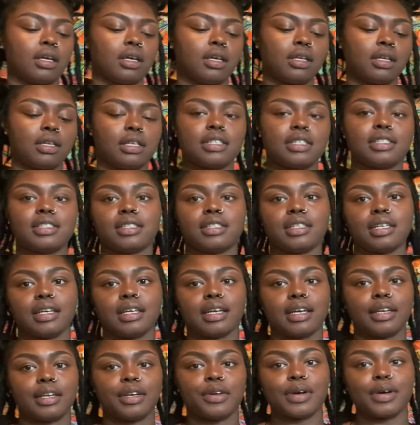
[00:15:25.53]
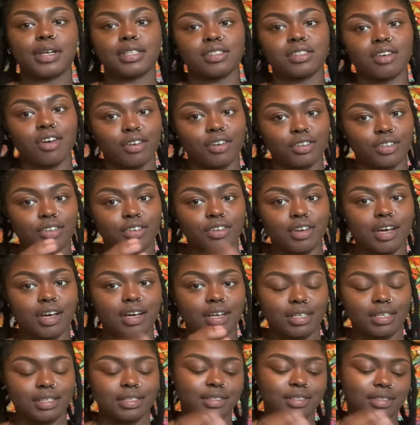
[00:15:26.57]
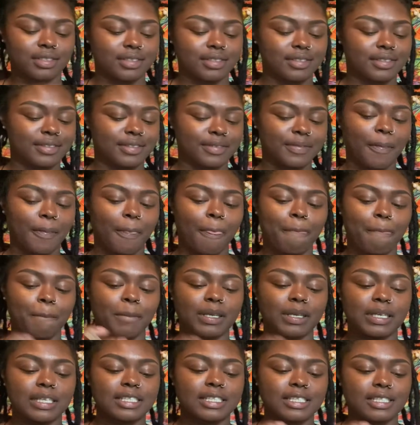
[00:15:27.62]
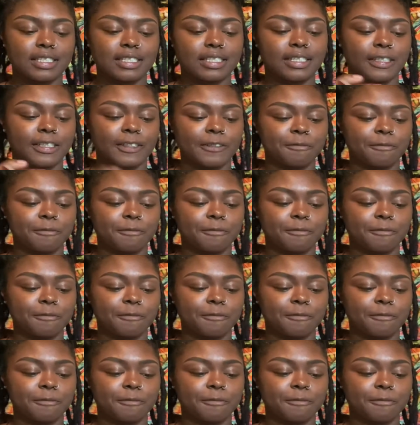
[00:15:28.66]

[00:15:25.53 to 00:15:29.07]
Let's see. I know I talk, you guys, but let's see.